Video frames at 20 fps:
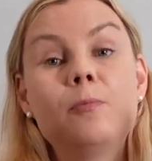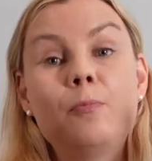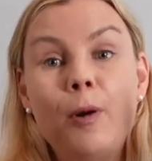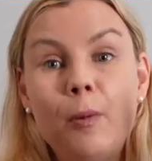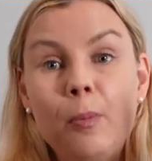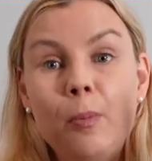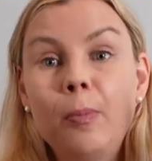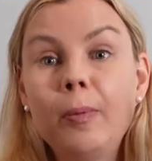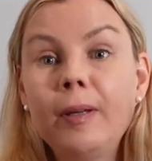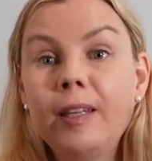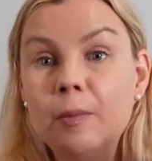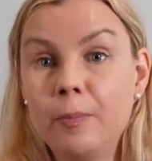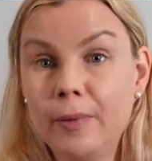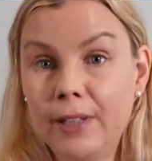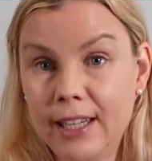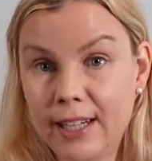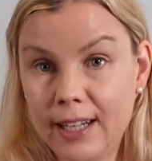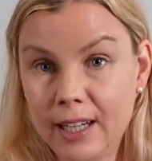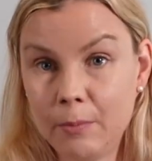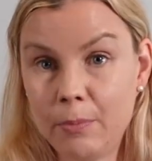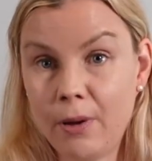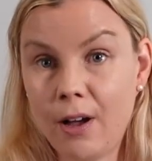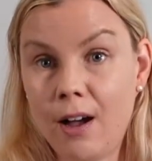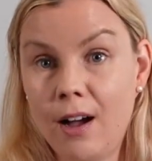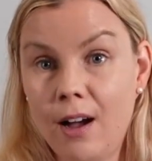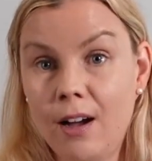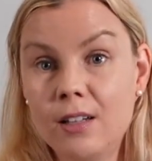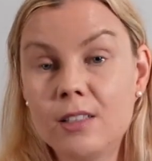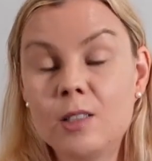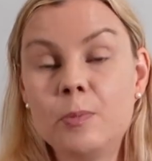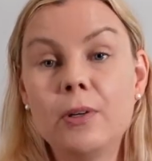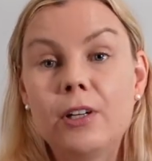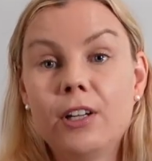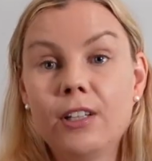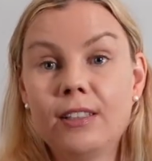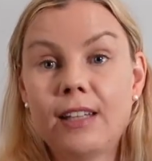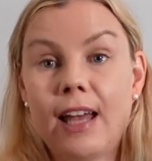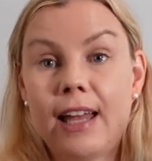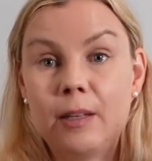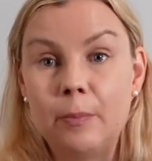Probably the beginning part,
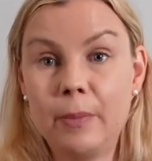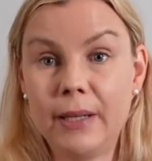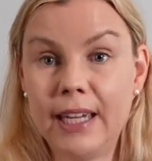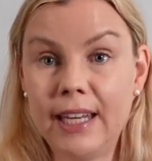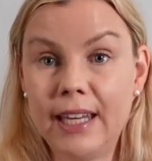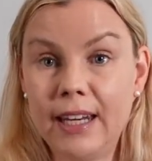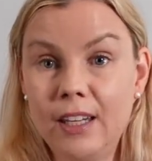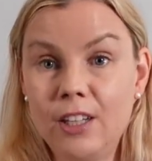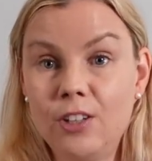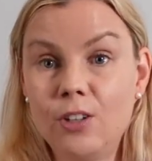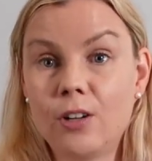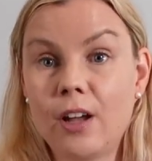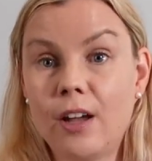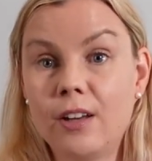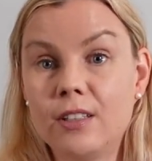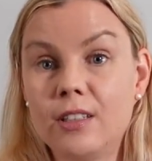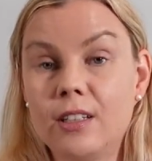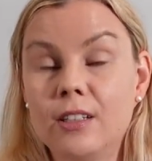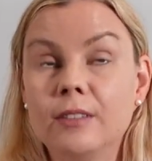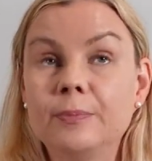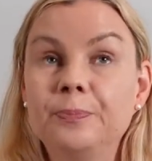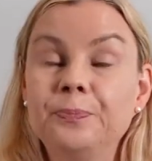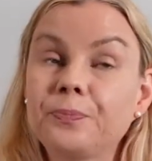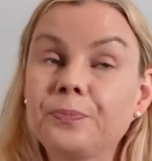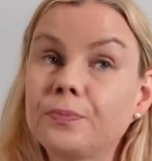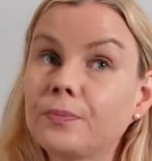because at the beginning you're going to